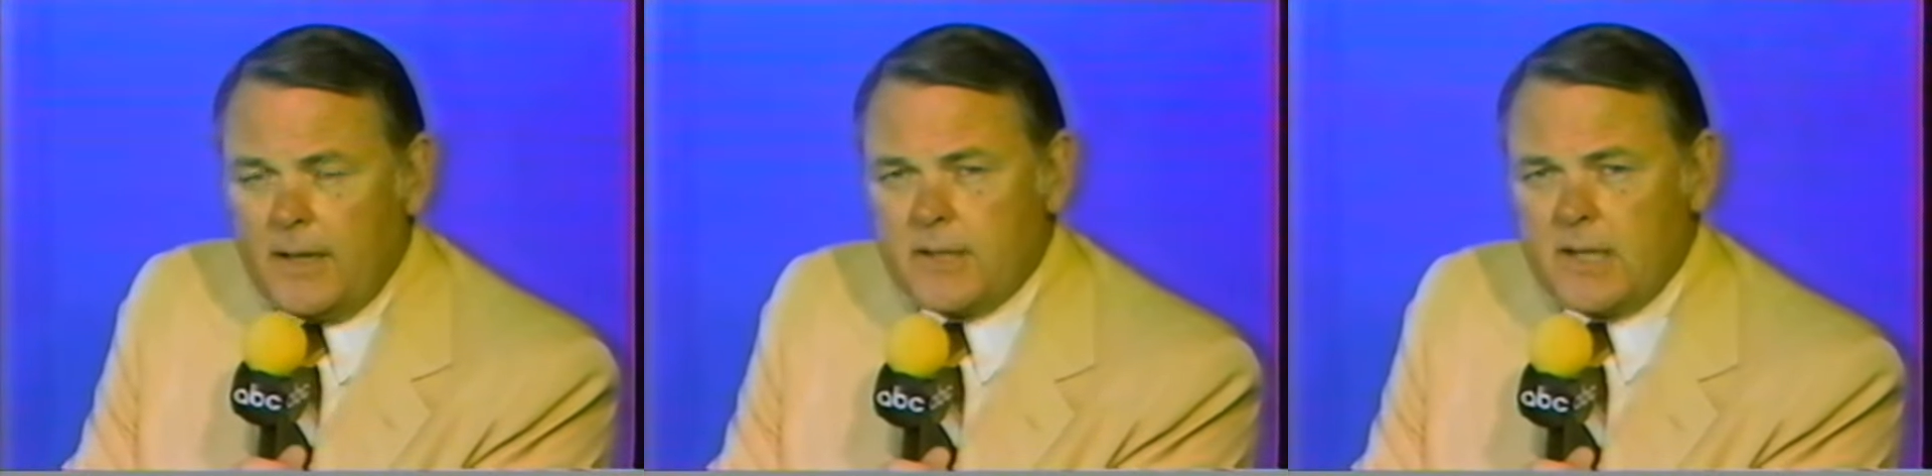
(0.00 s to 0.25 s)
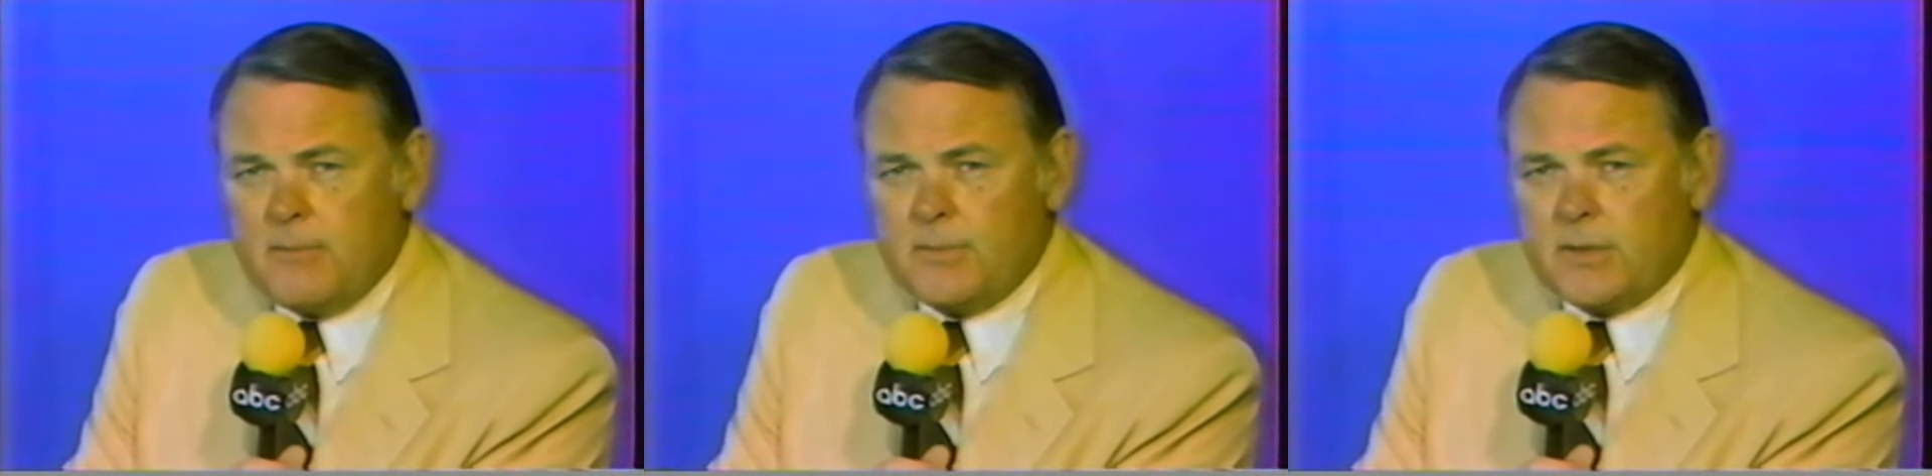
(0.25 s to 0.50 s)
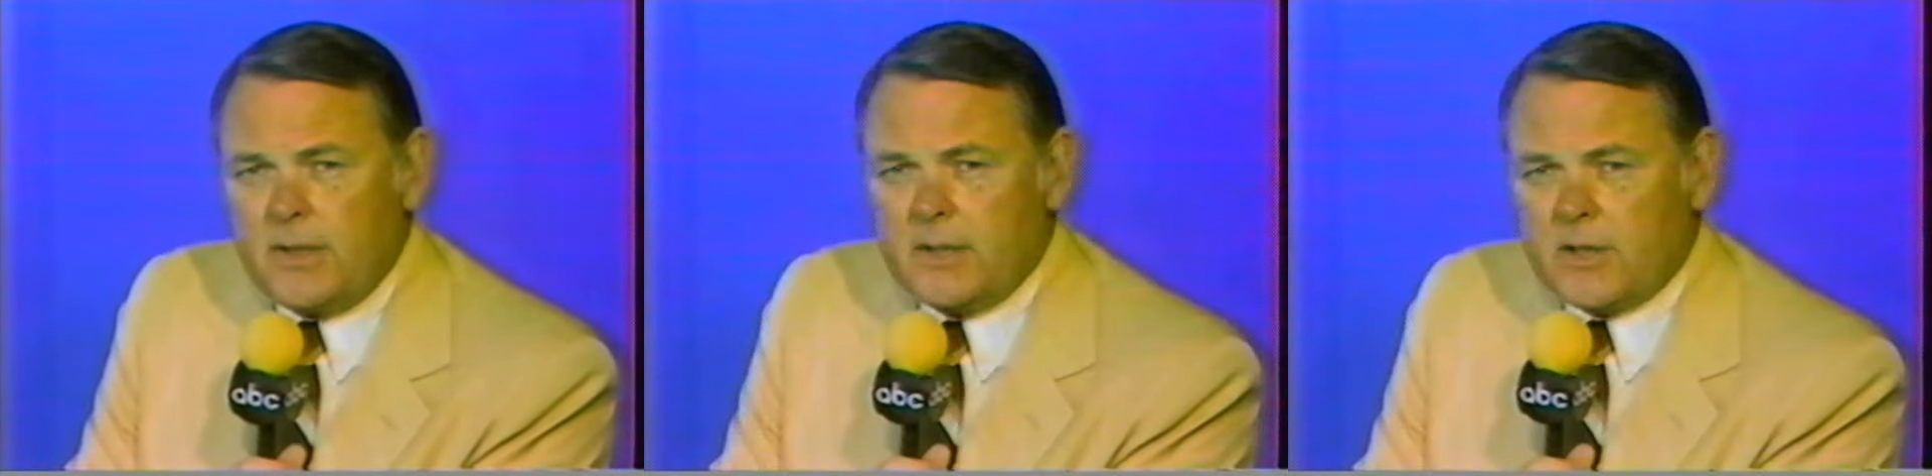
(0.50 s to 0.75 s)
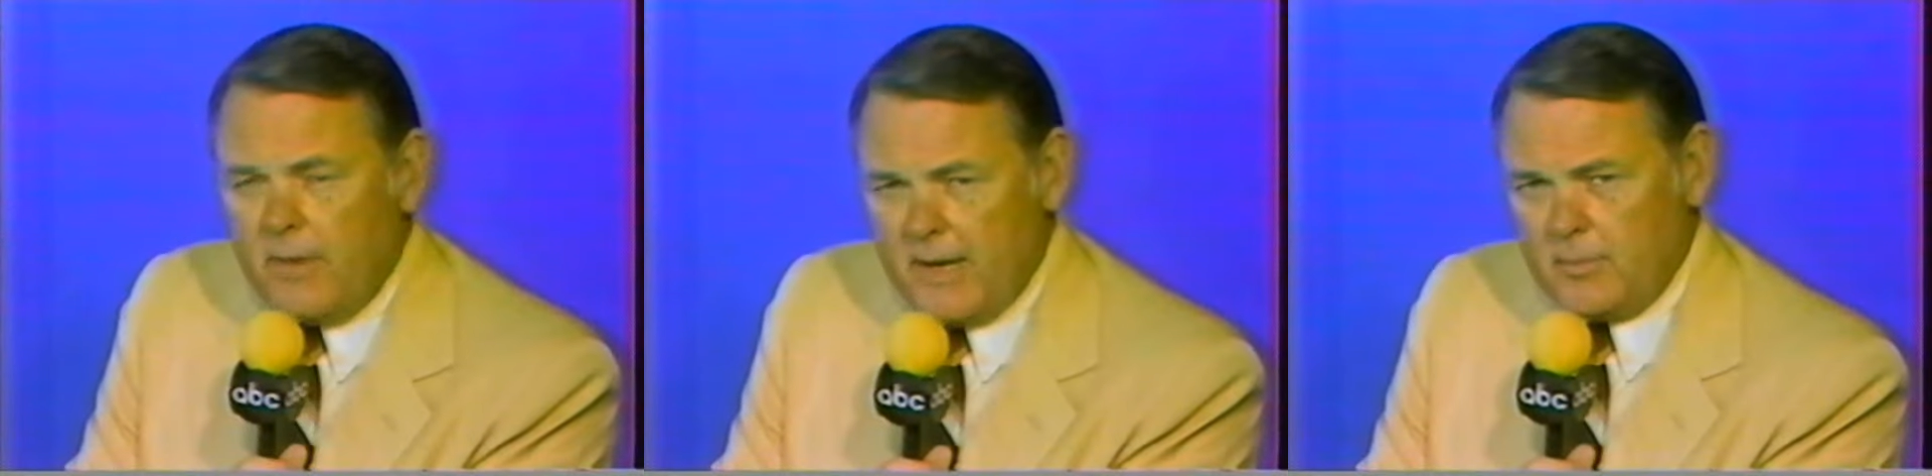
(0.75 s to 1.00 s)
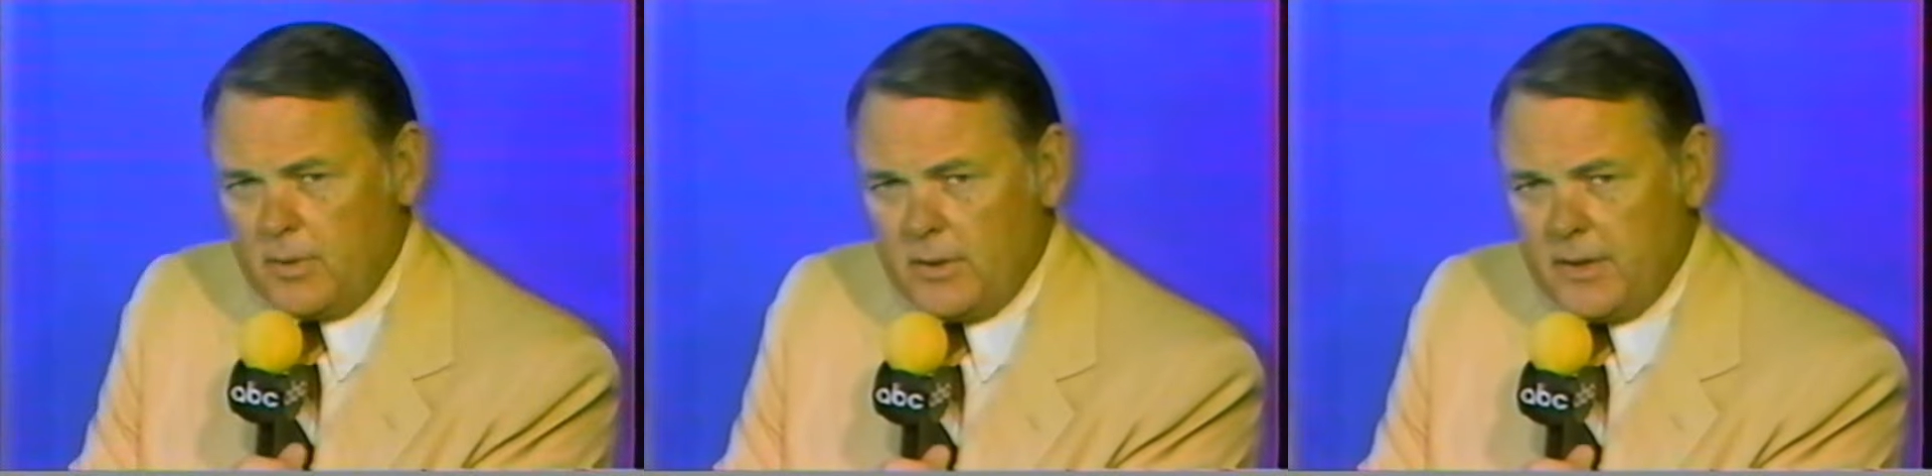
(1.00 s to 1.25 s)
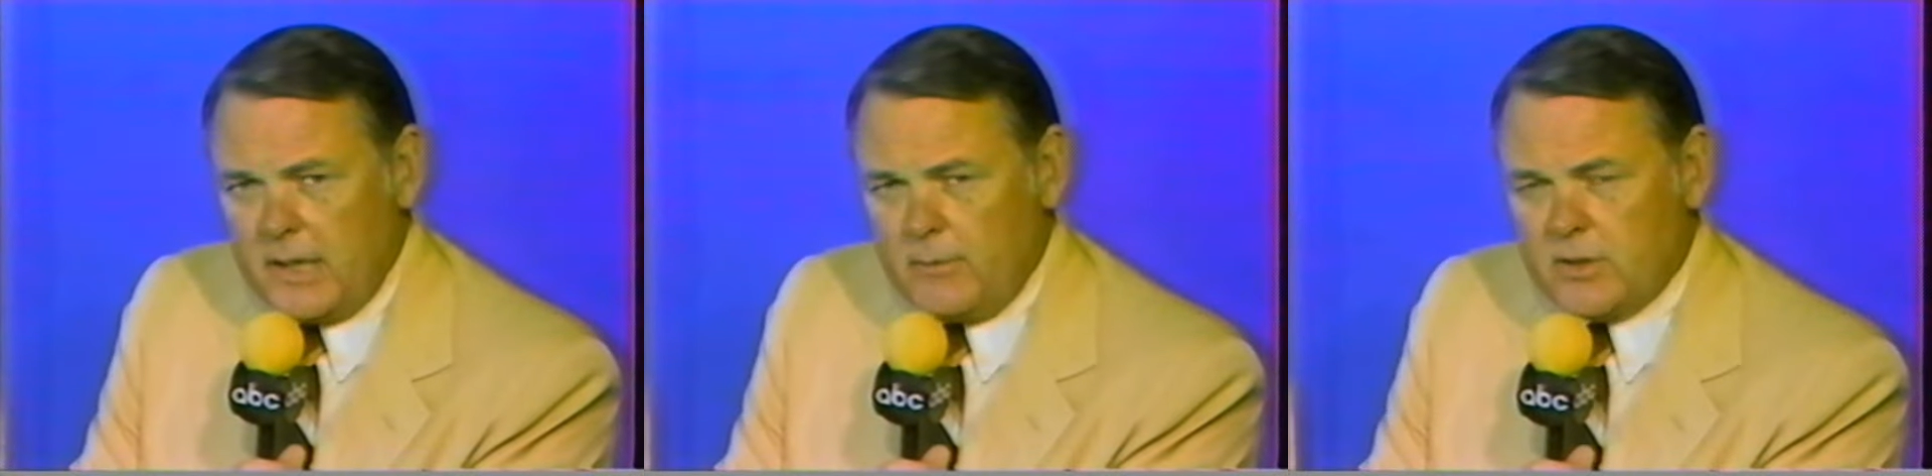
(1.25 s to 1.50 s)
seems incredible
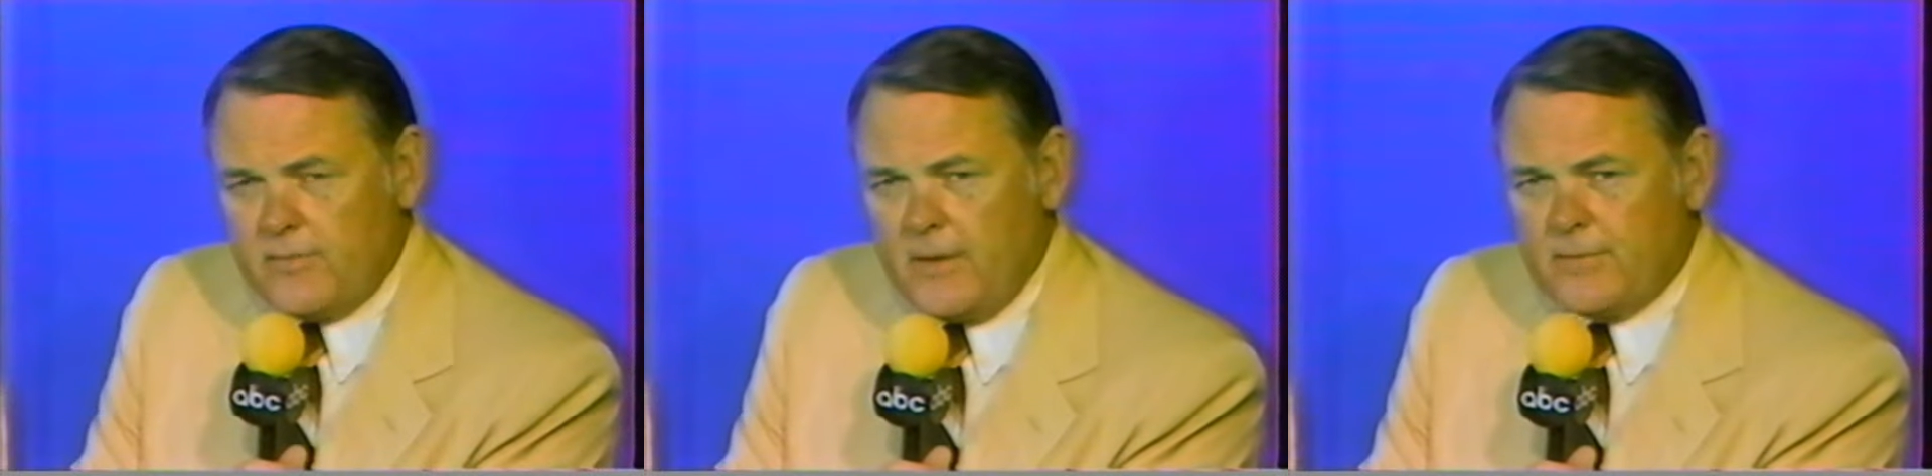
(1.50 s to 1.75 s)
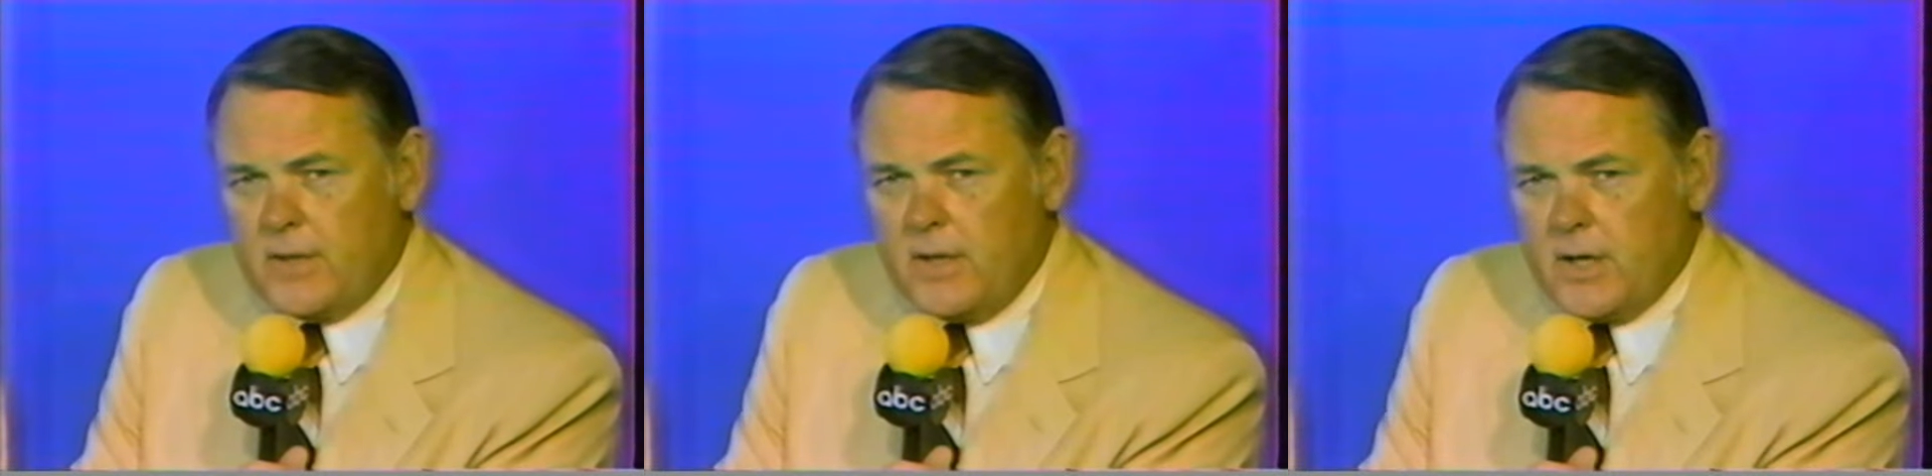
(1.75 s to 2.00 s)
that it was 50